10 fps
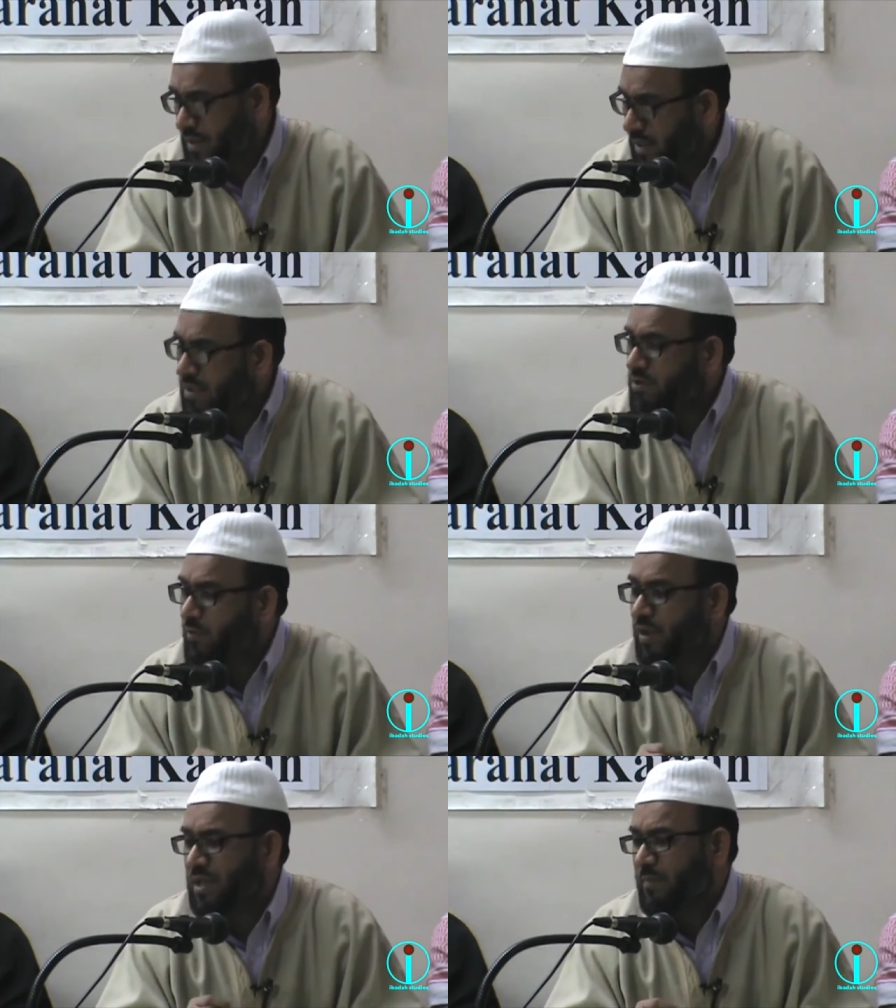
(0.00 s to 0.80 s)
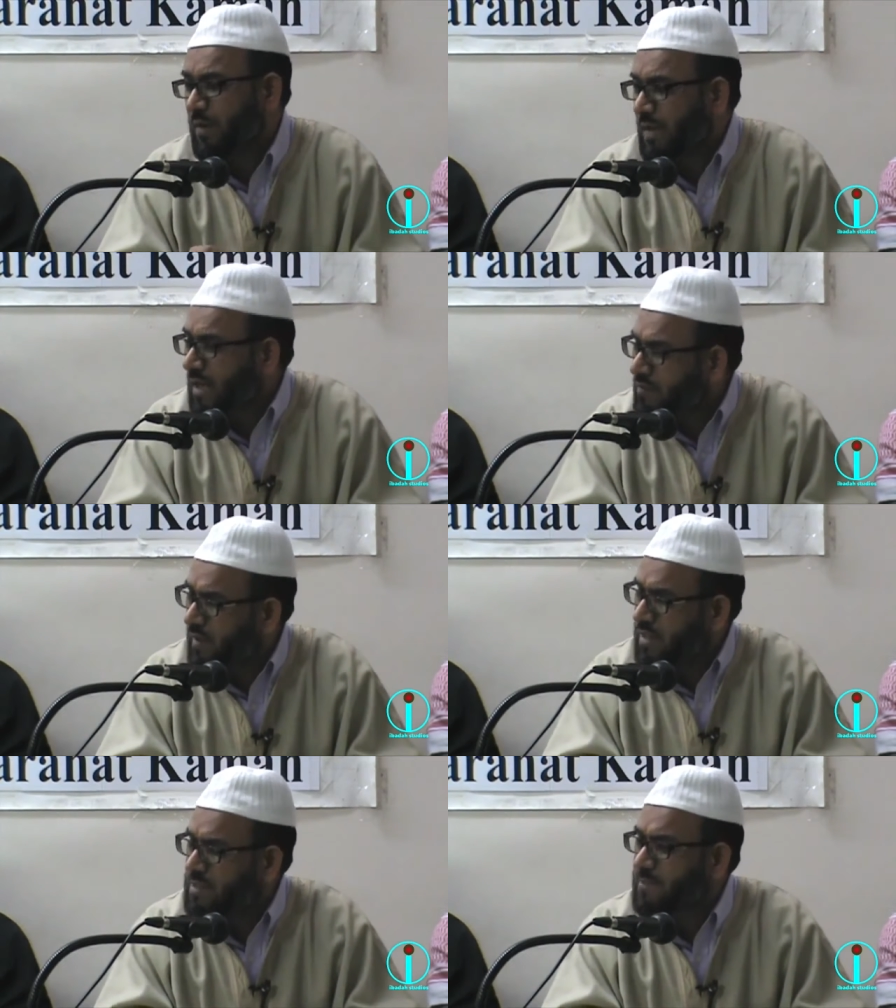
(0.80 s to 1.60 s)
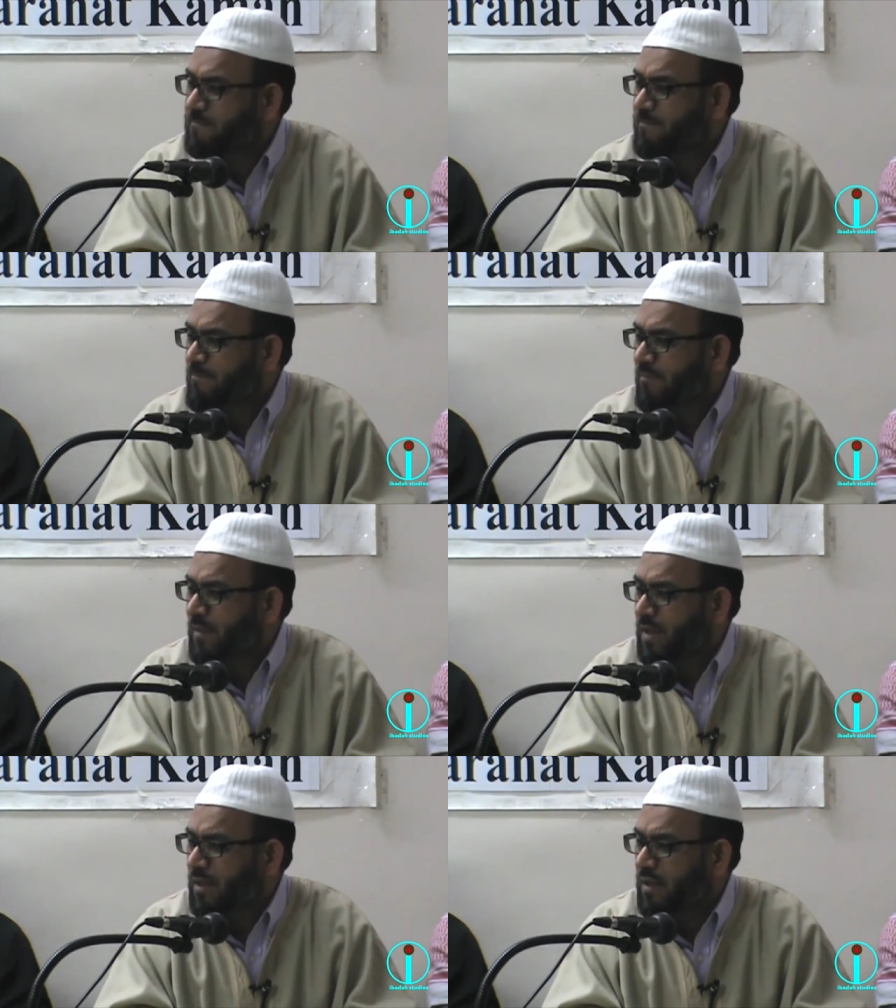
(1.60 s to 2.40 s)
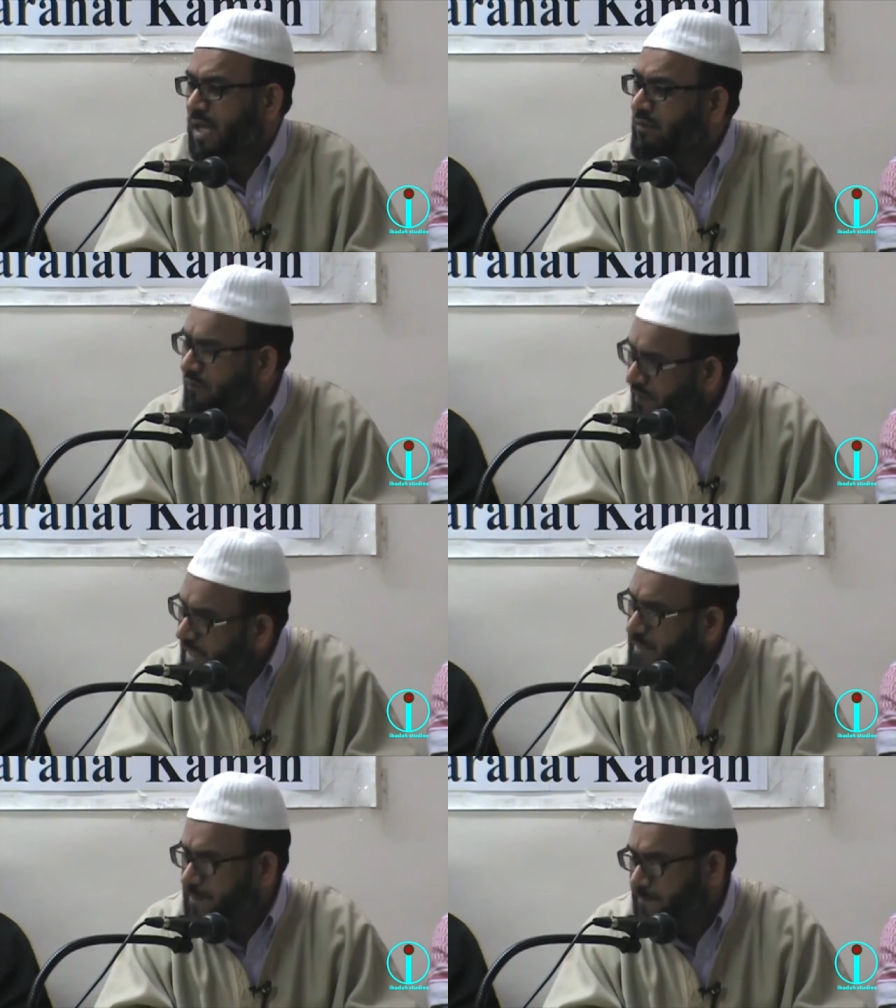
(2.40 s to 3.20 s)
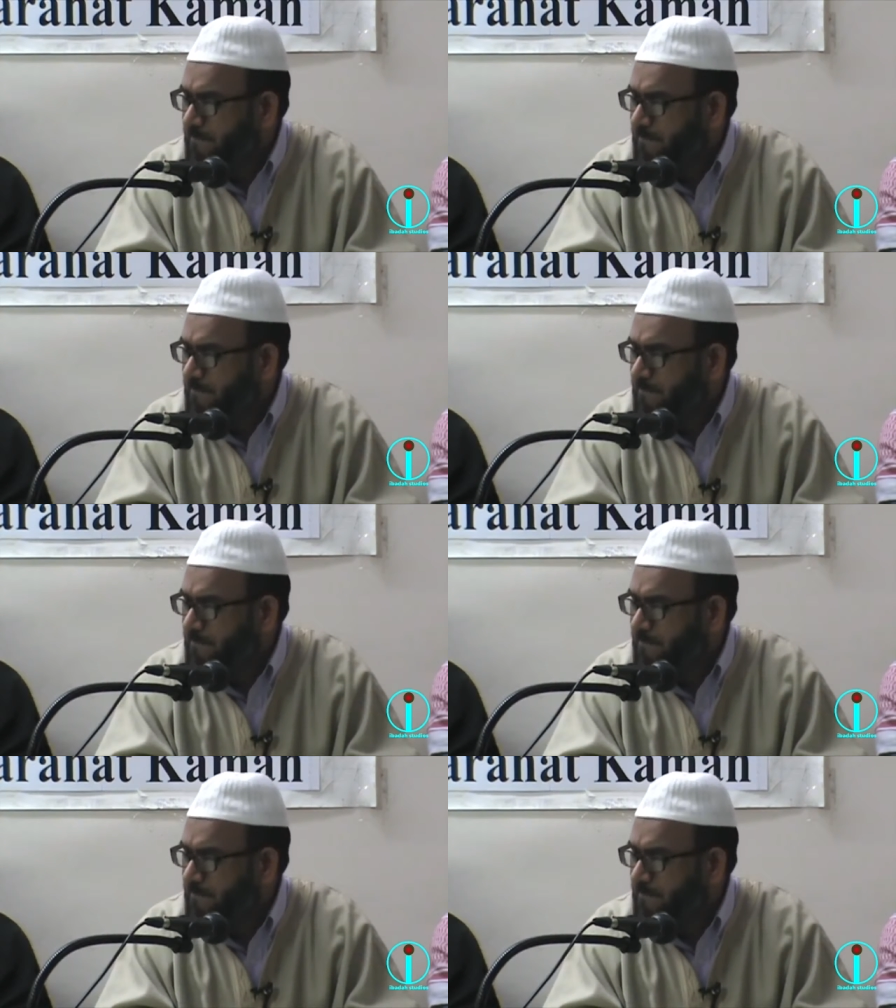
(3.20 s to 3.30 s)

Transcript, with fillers: I need to point them out likewise. A friend.